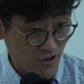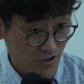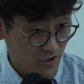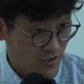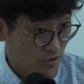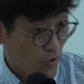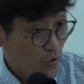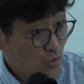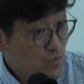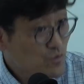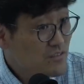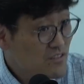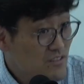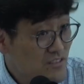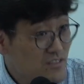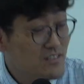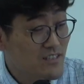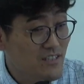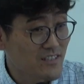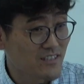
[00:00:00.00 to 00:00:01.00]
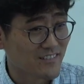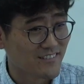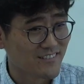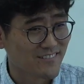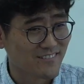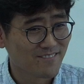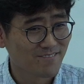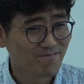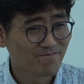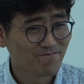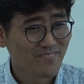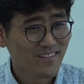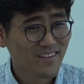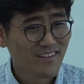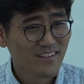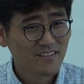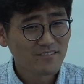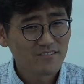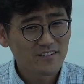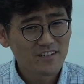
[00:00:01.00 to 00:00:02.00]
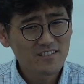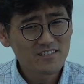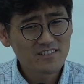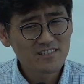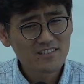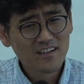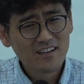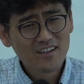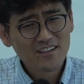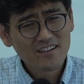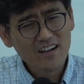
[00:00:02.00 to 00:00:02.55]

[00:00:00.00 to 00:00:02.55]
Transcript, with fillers: our own sin. Friends,